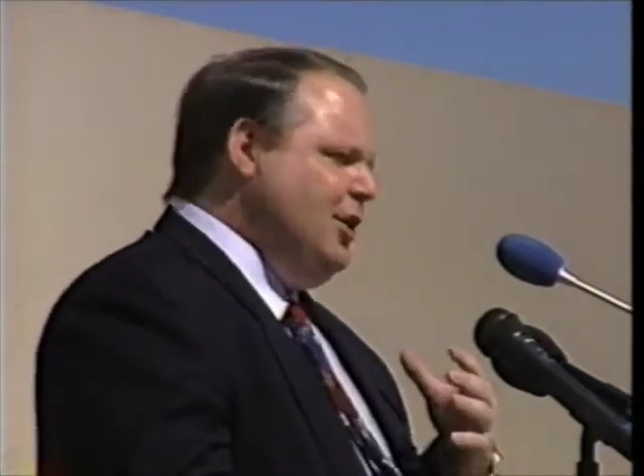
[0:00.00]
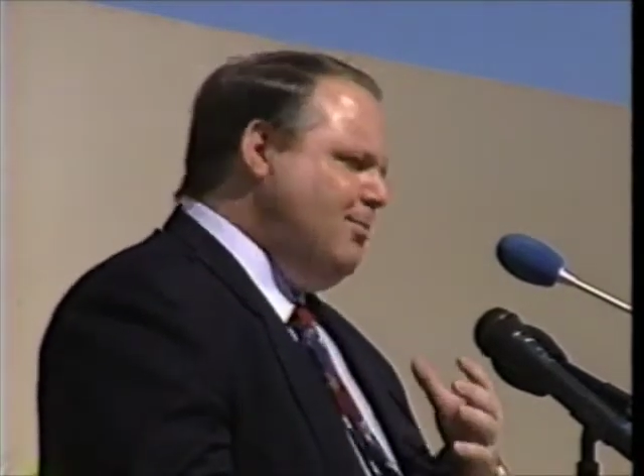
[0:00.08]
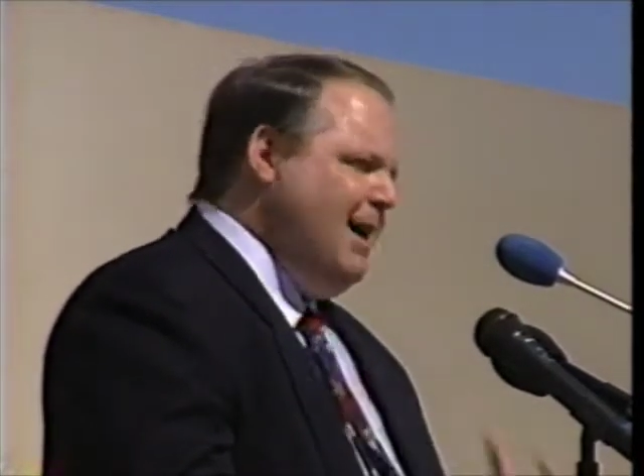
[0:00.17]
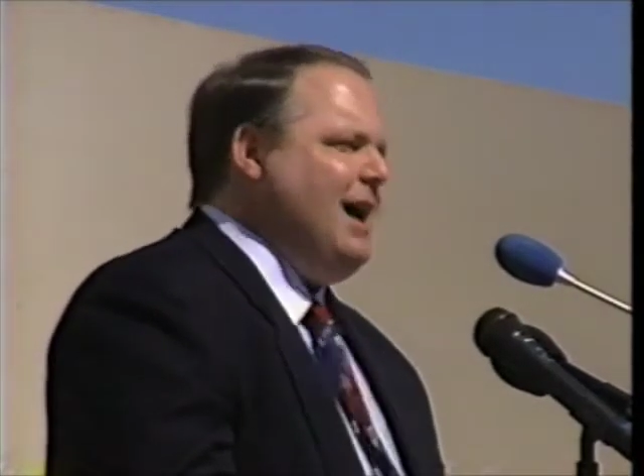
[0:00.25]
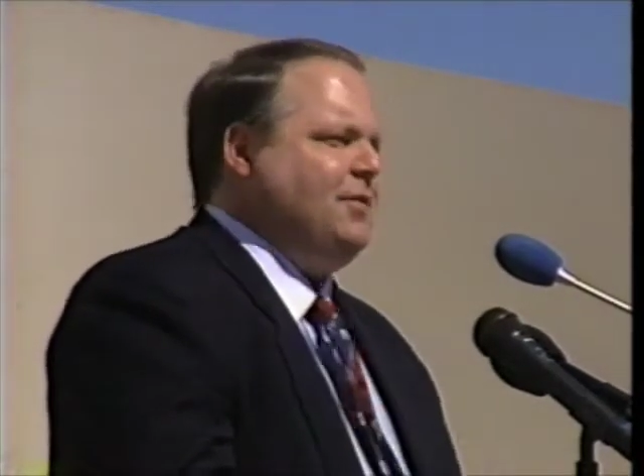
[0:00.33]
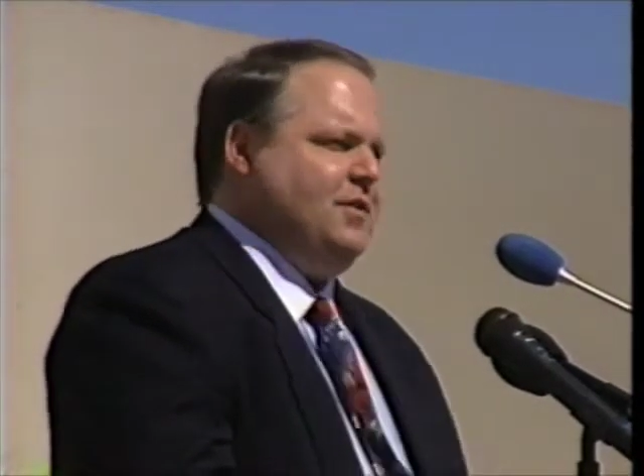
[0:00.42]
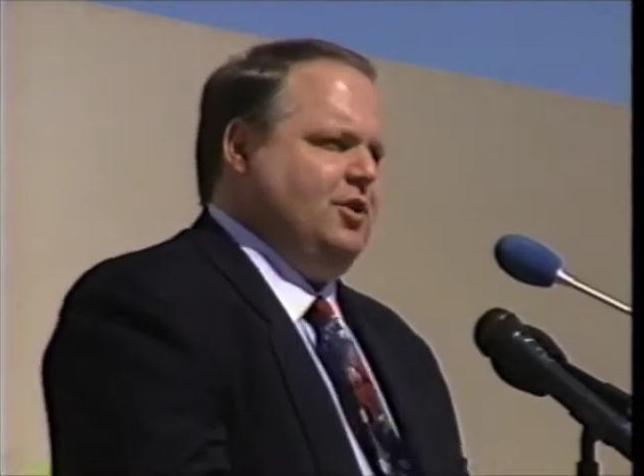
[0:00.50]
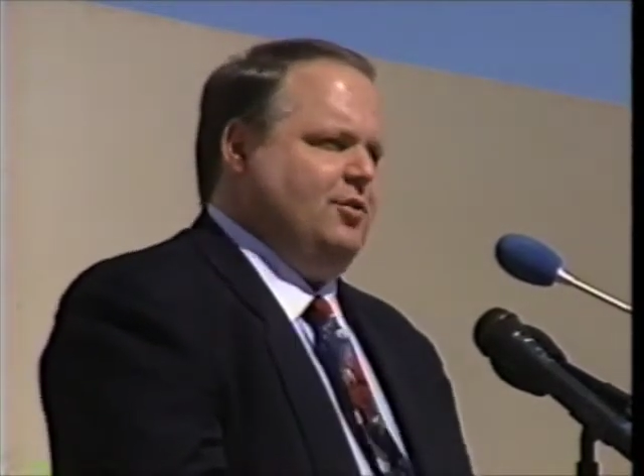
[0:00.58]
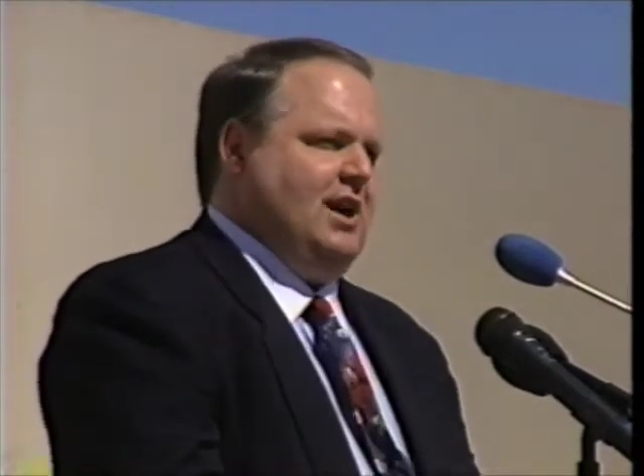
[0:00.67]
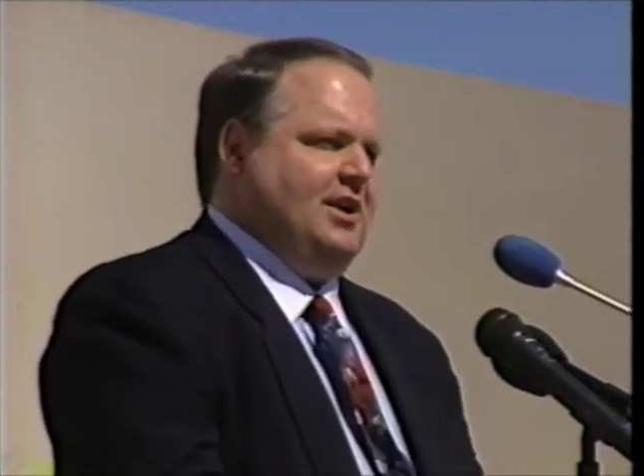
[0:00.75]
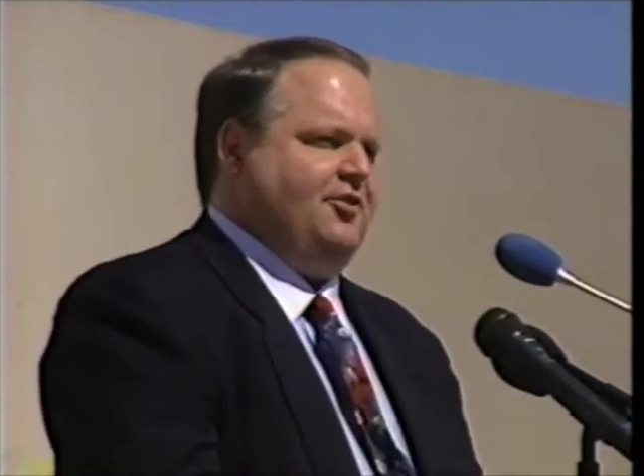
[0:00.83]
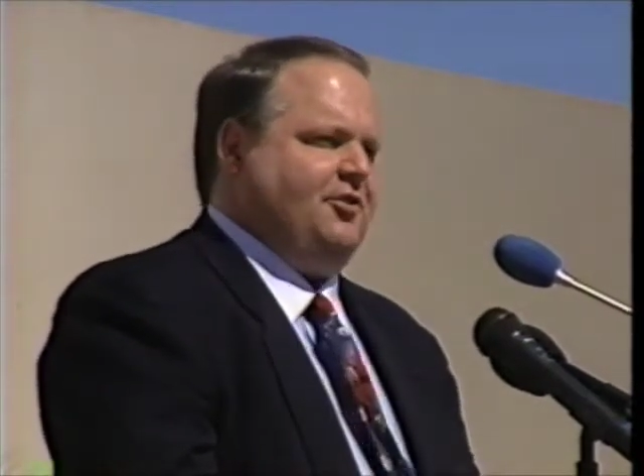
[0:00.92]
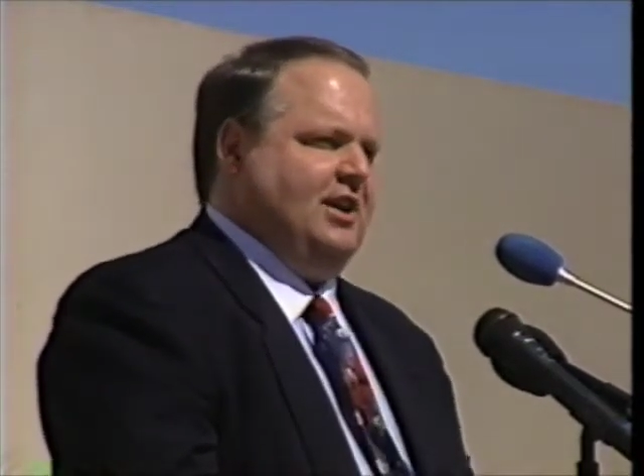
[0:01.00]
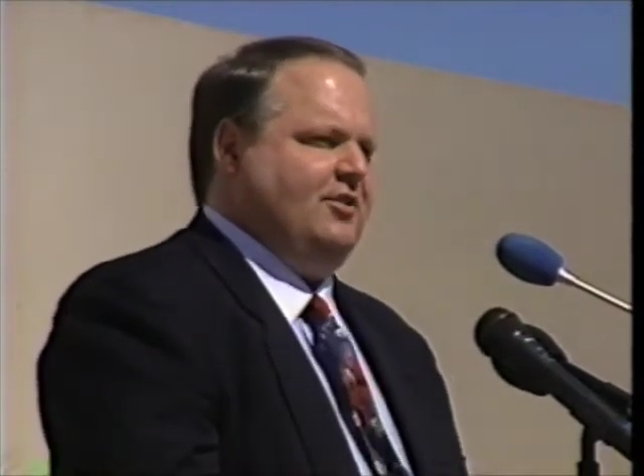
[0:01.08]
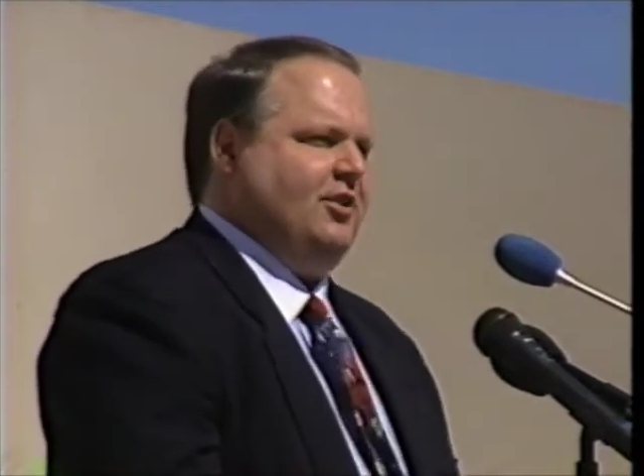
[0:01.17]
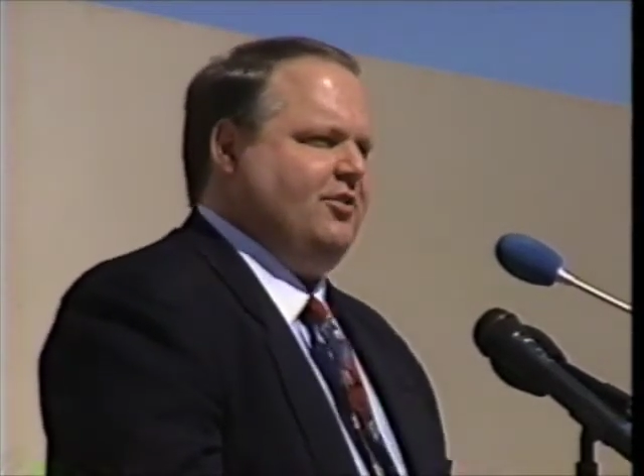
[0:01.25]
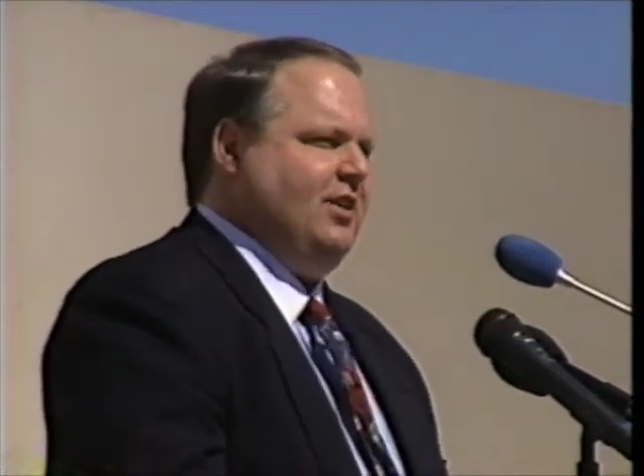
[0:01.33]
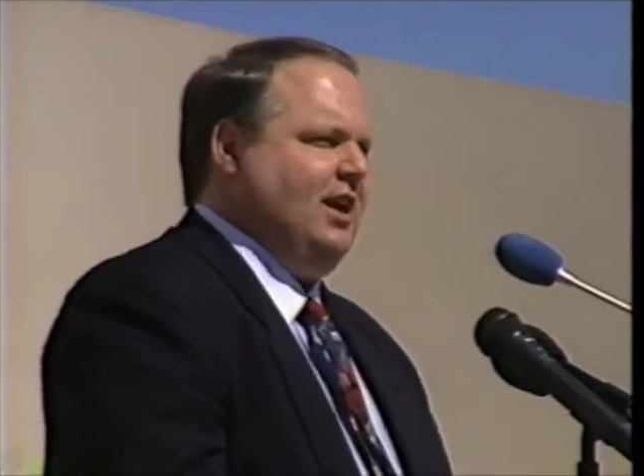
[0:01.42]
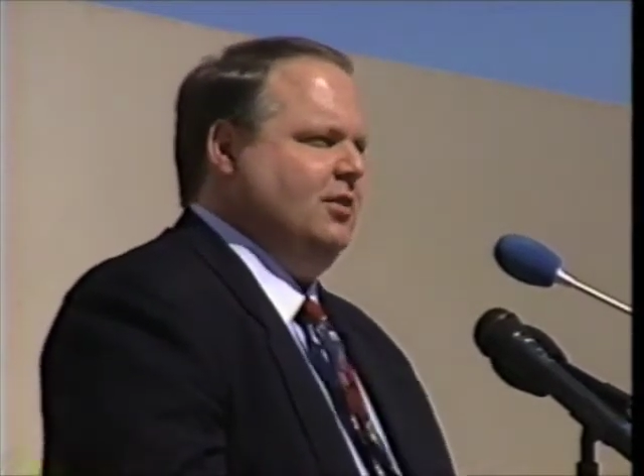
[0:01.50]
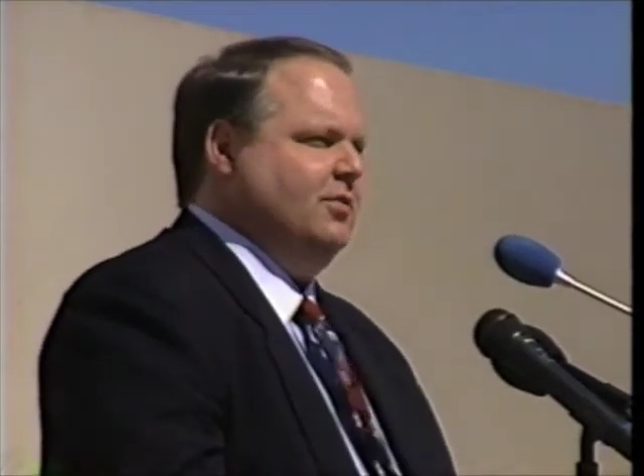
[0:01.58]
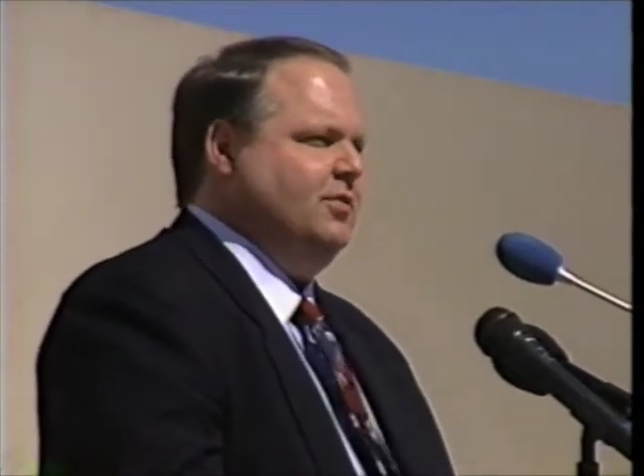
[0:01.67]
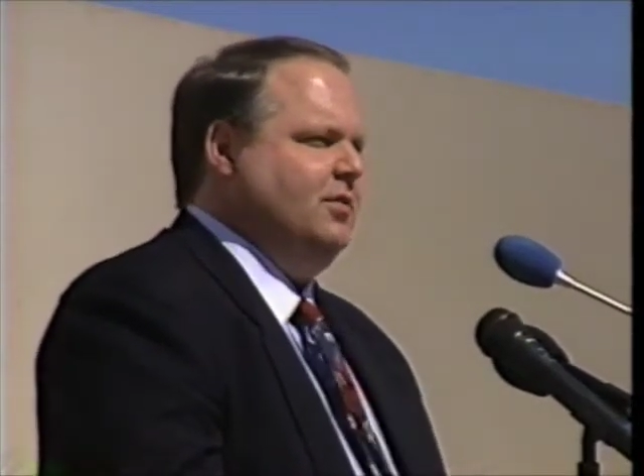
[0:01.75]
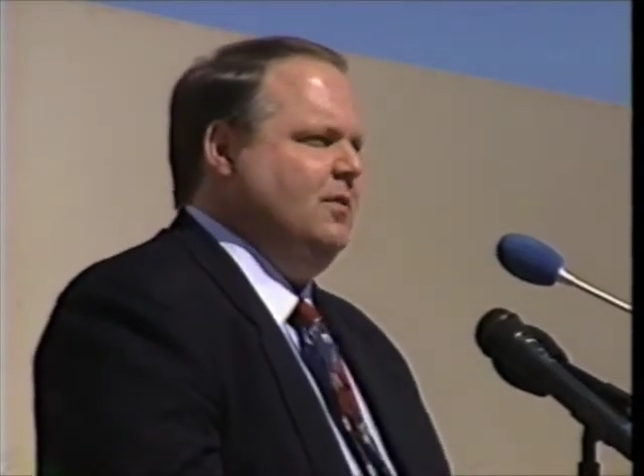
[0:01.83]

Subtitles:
about the United States itself.